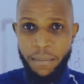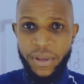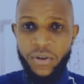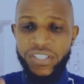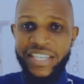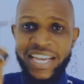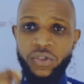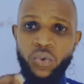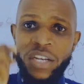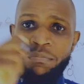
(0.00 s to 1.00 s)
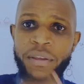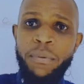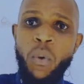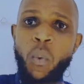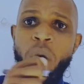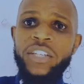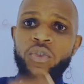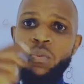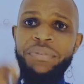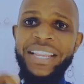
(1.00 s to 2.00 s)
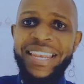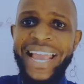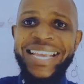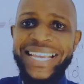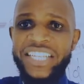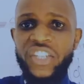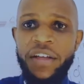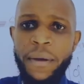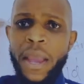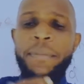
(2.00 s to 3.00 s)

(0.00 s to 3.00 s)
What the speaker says: Because guess what? People want to be like each other.